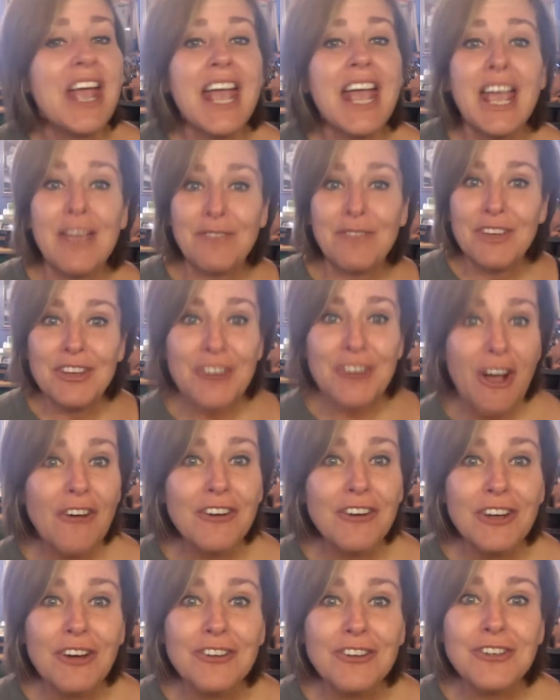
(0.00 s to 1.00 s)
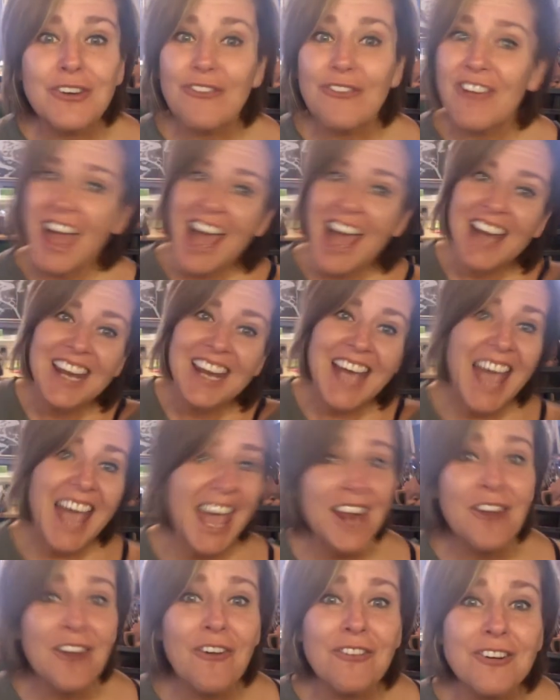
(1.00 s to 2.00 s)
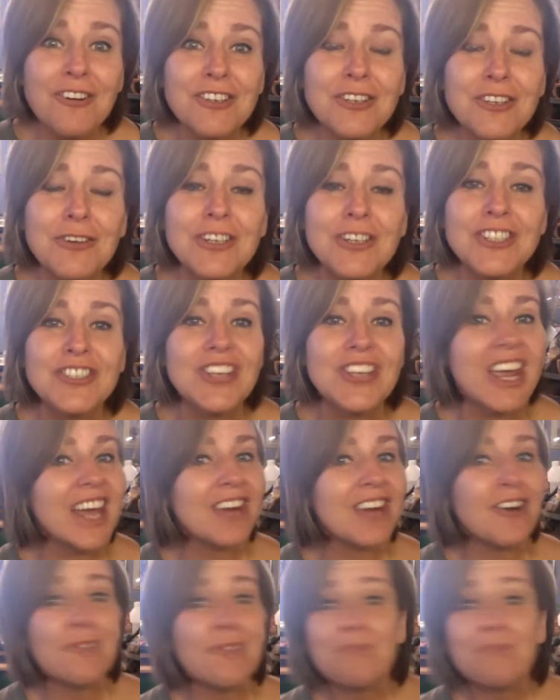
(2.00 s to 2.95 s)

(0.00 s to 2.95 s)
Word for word: If you don't know Trevaughn, head over to his channel,